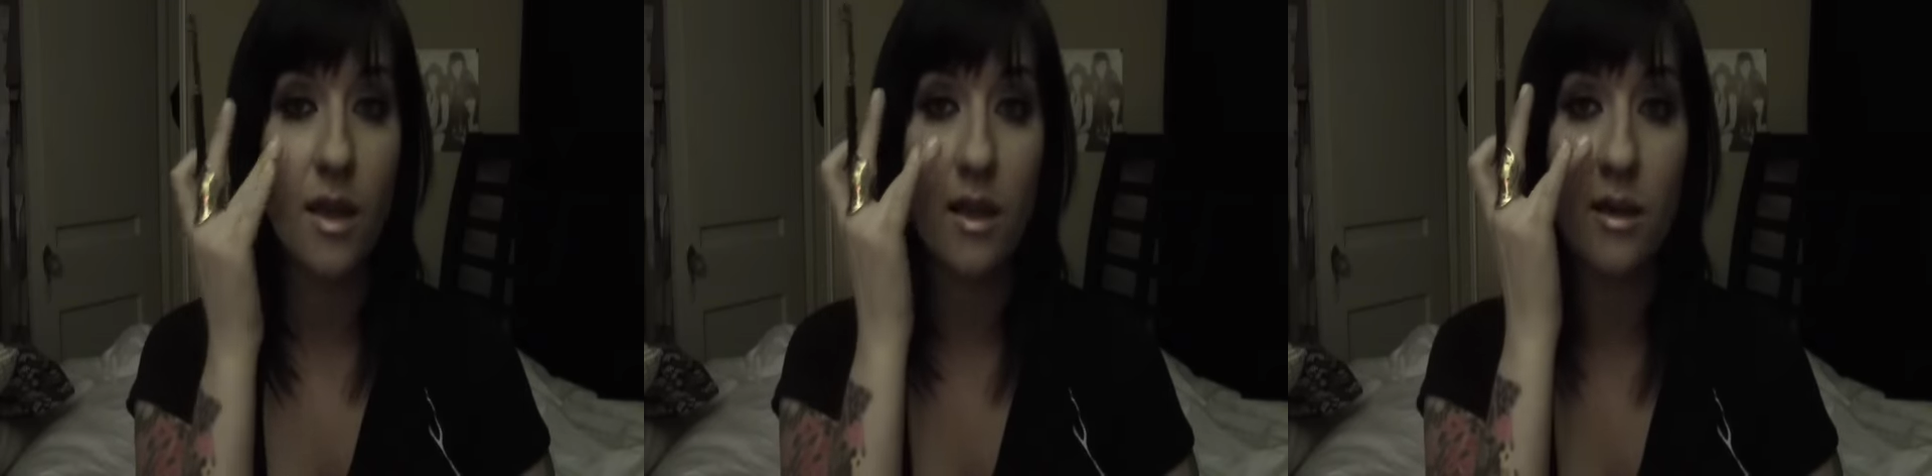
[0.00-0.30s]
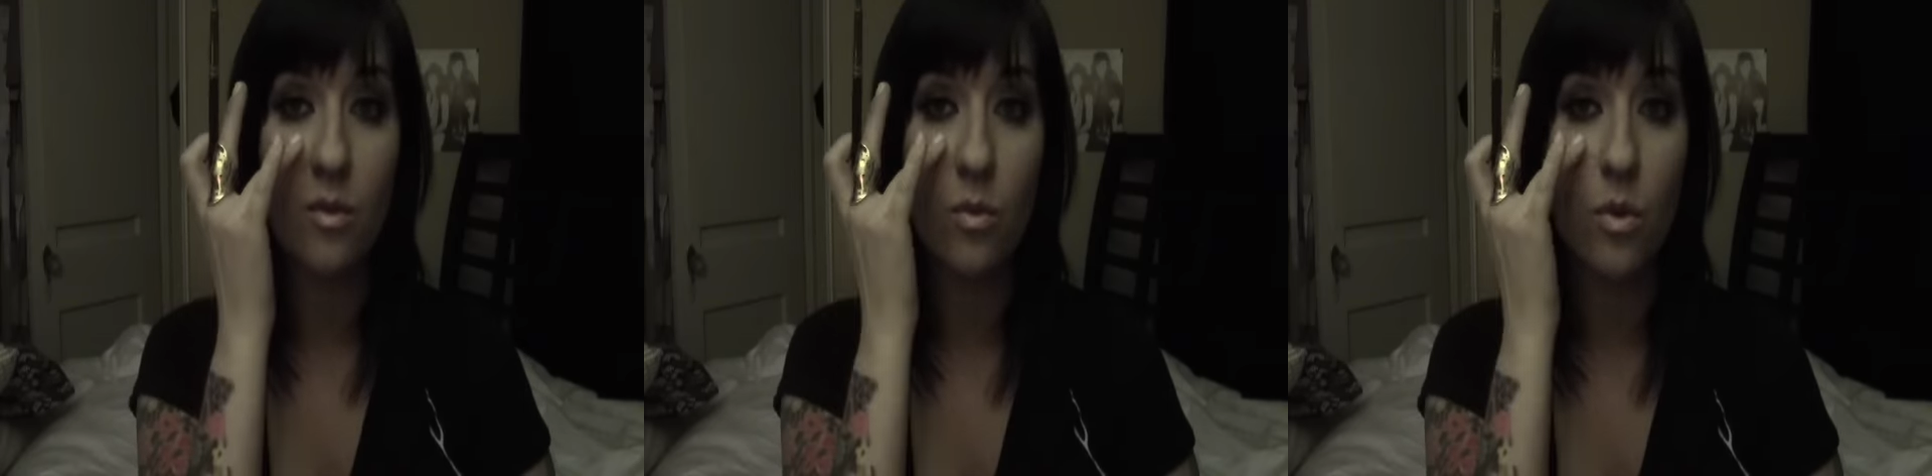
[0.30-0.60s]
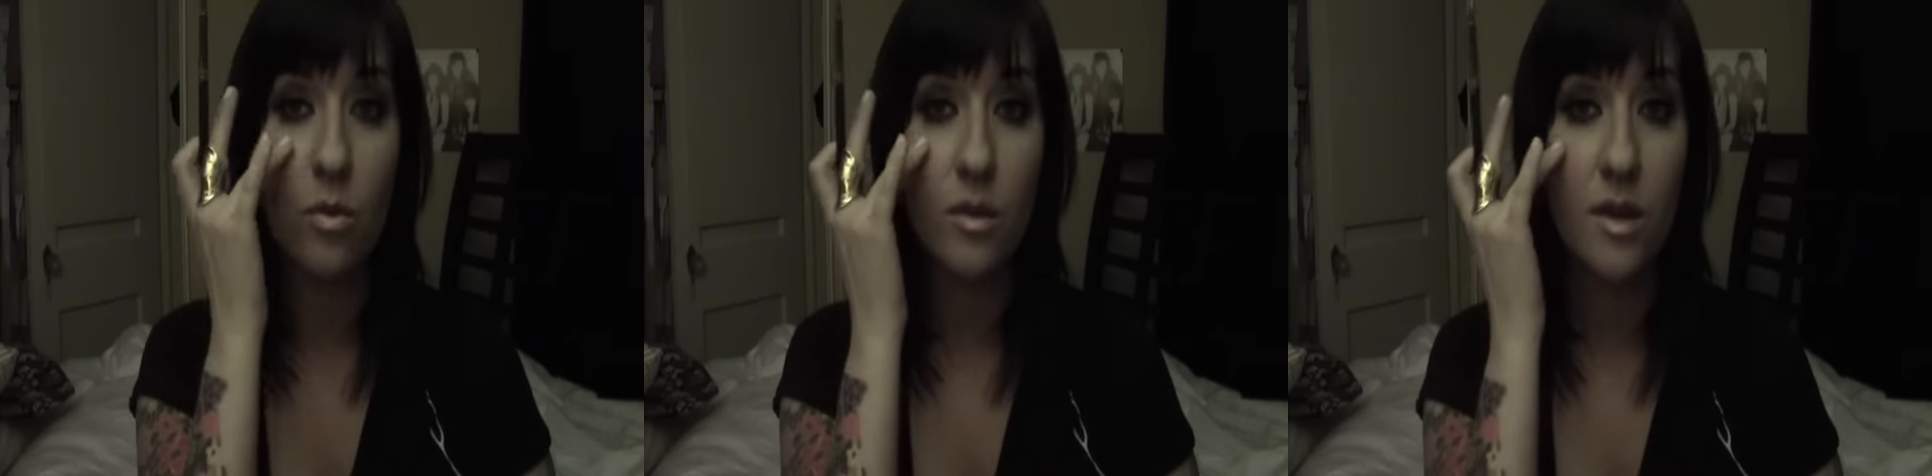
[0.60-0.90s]
and it
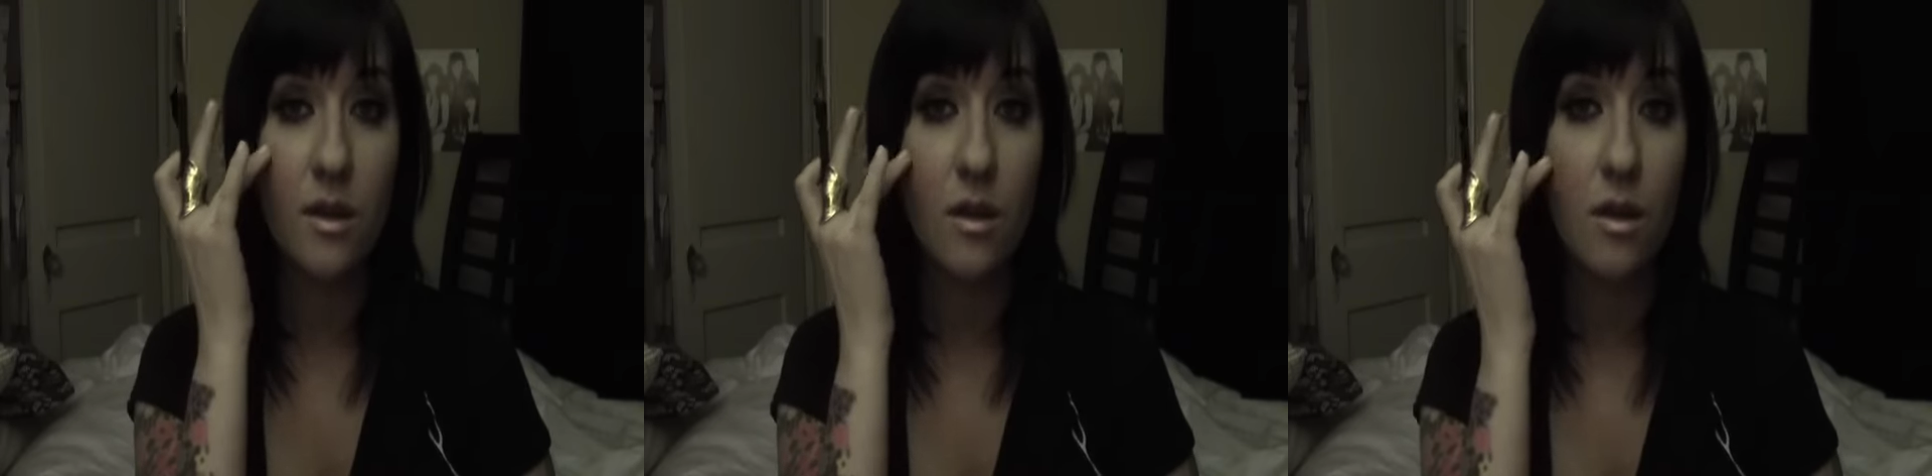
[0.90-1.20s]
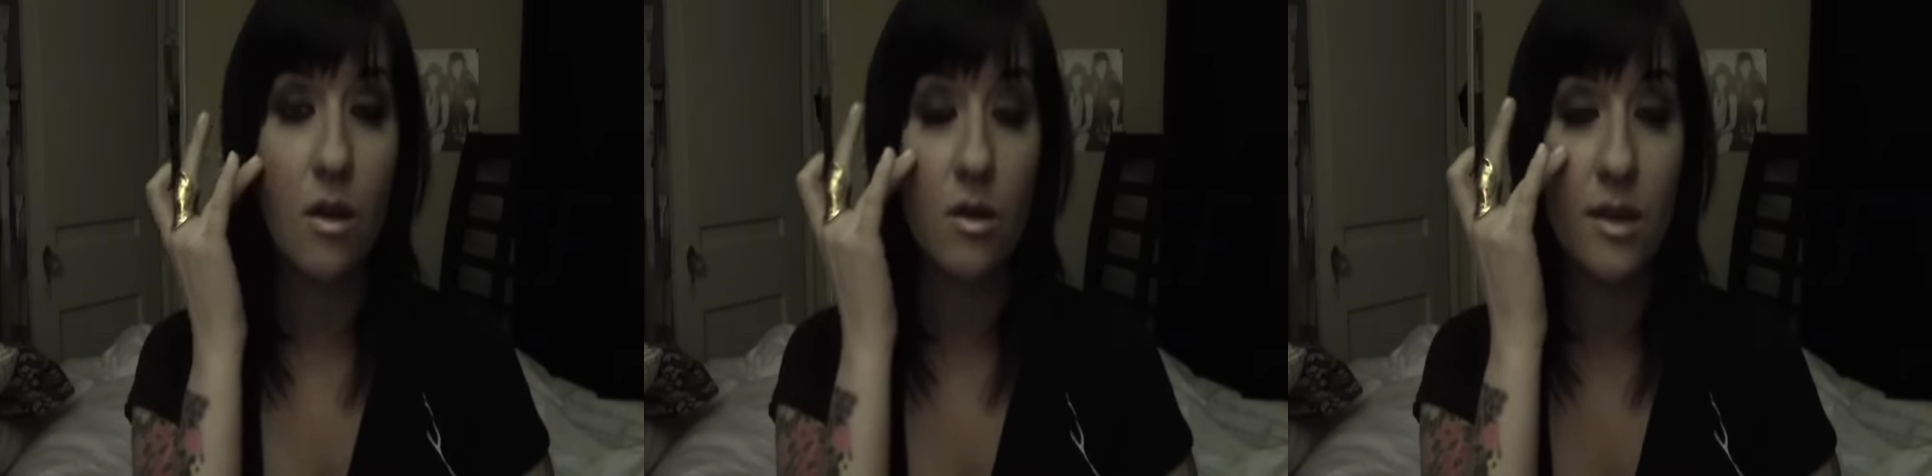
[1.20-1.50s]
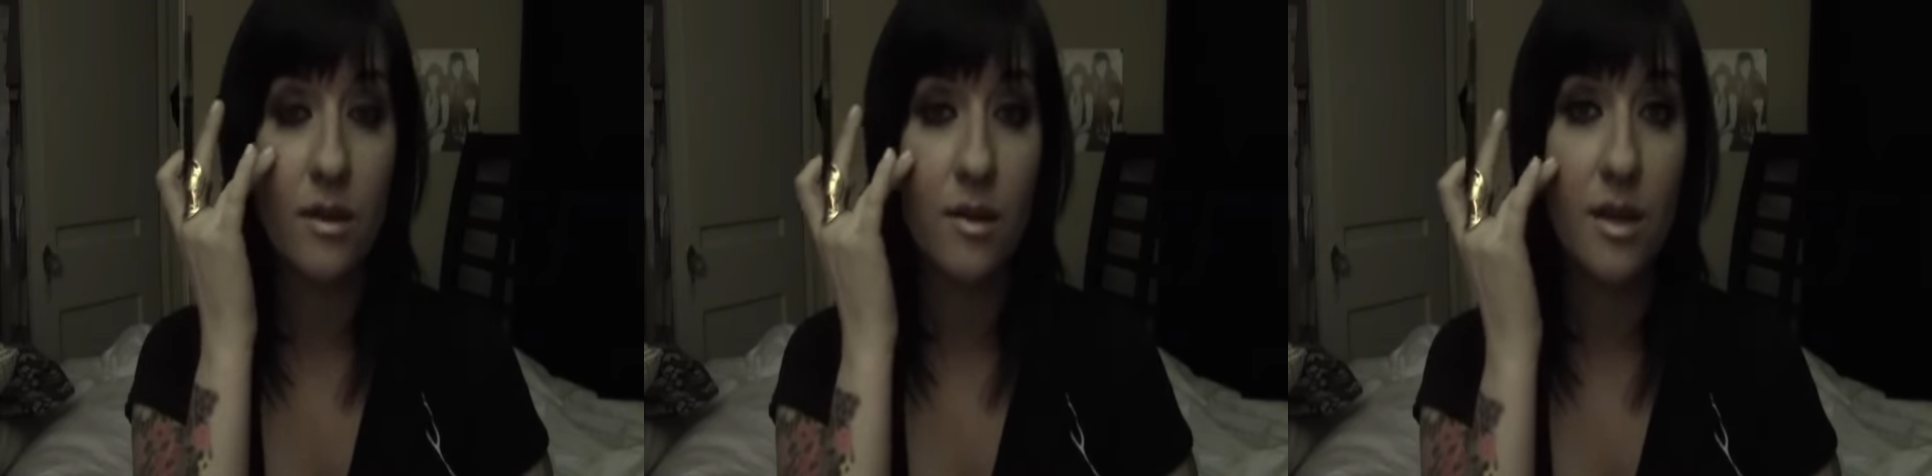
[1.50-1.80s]
won't get all
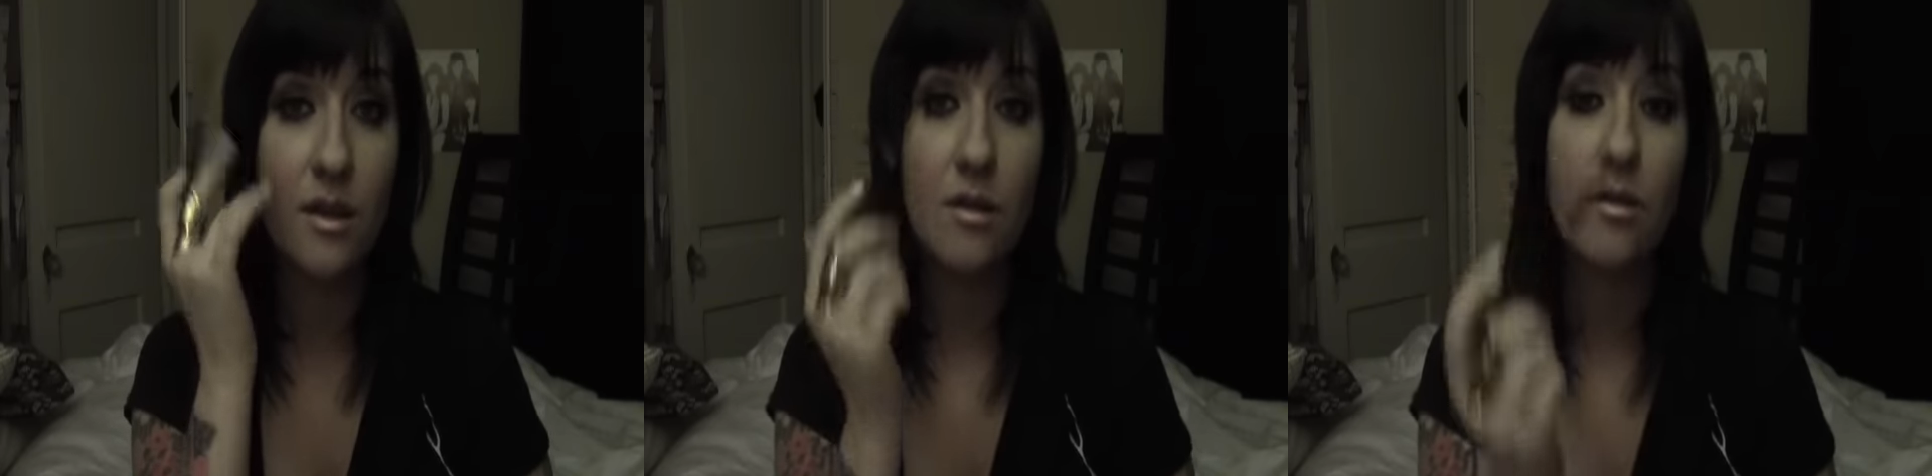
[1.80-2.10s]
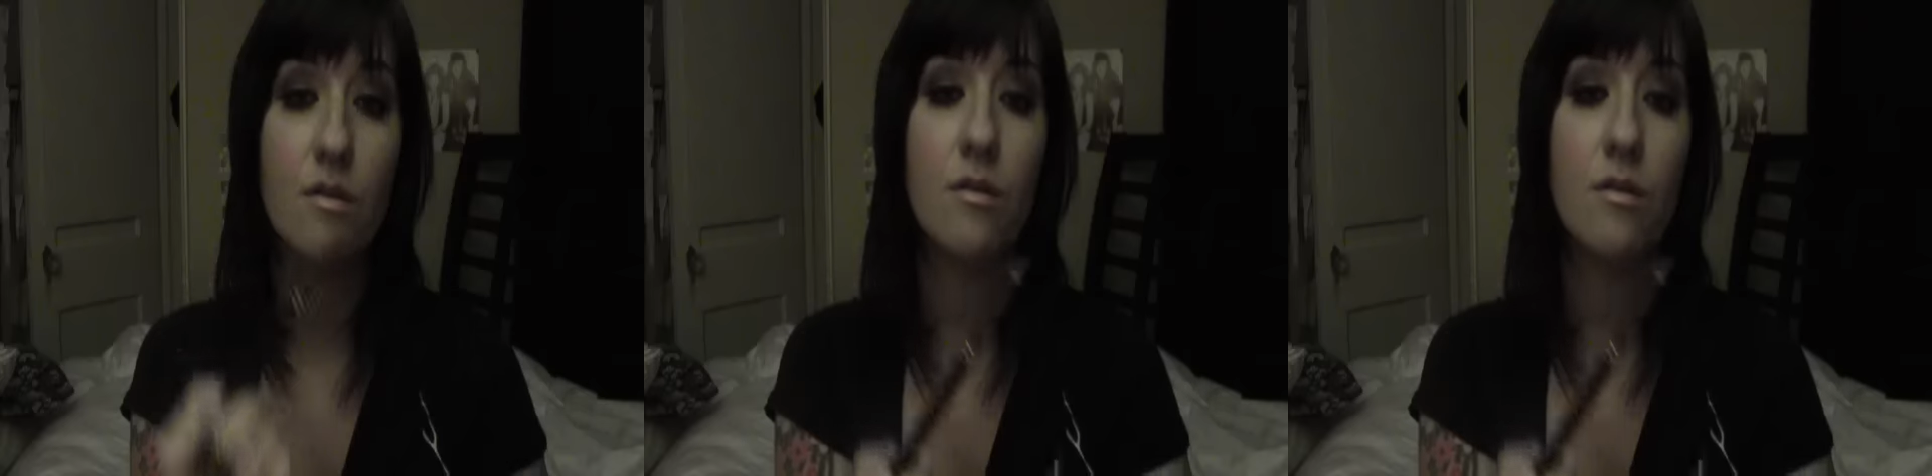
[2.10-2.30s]
down here